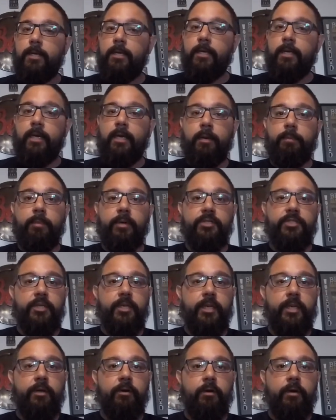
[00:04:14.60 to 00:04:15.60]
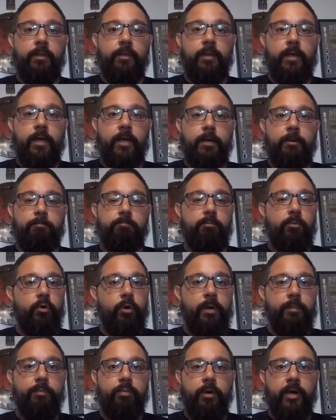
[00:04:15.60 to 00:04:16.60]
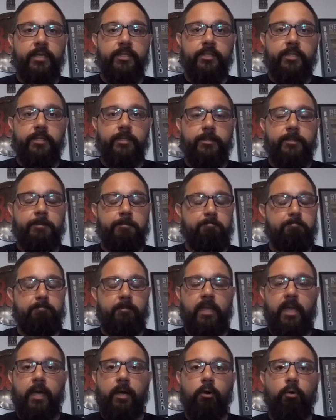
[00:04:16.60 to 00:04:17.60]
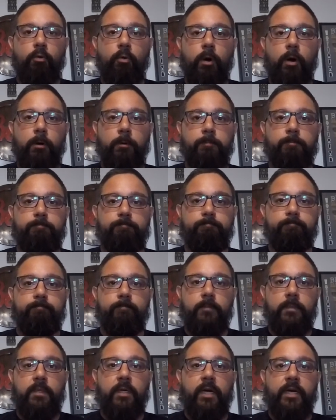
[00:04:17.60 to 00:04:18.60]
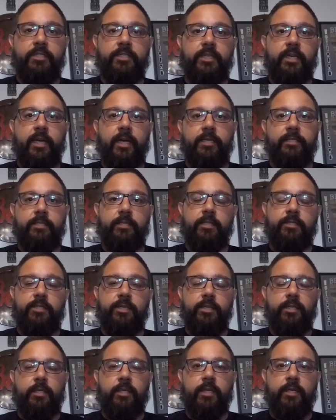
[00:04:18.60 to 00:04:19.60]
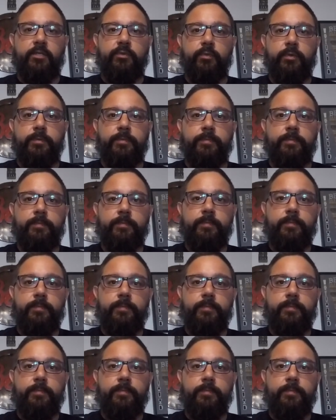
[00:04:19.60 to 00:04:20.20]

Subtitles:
Got a bunch of gear on there, great prices, can't go wrong. All right, you guys, I'll see you in the next one.